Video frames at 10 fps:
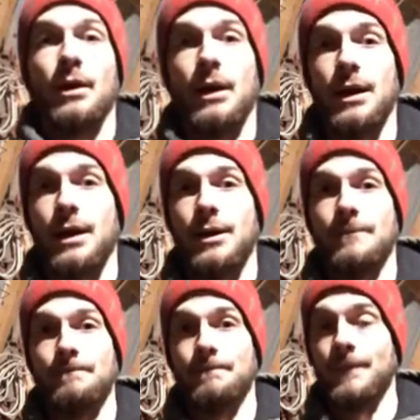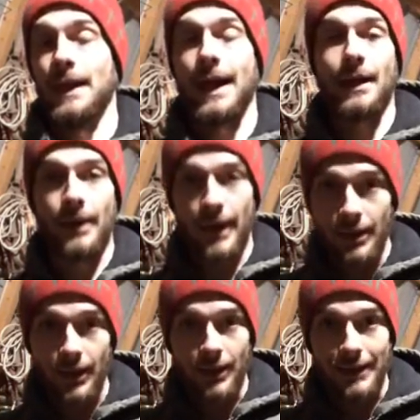And I'd like
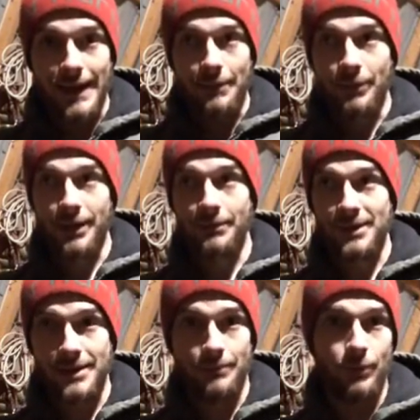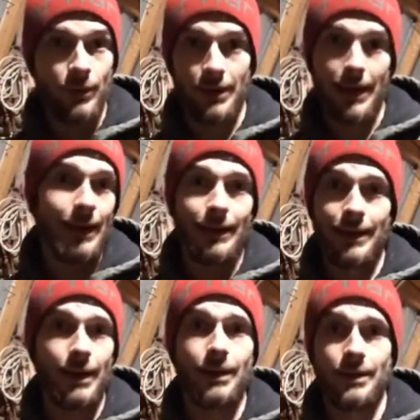to collab with him at some point. I
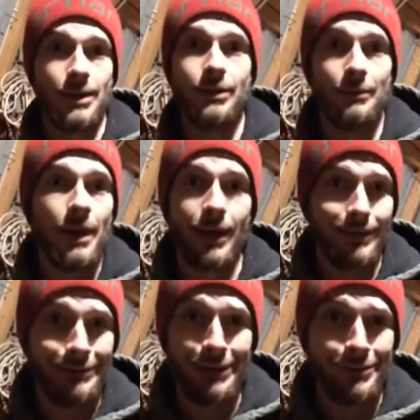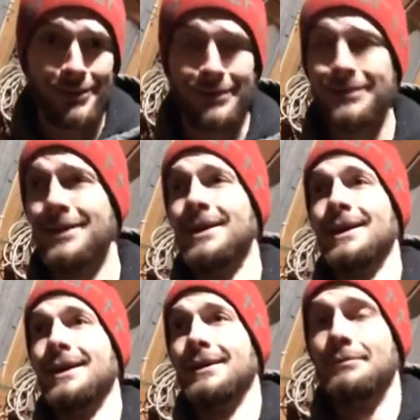guarantee you I'm not gonna be able to.
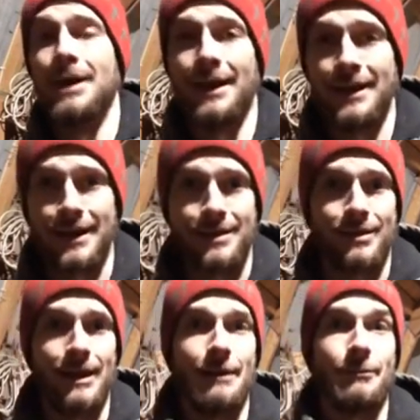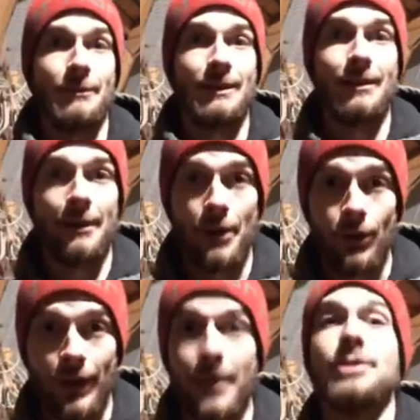My next collab would be Demo
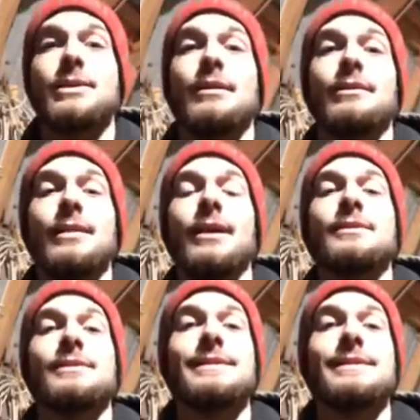Ranch down in Texas.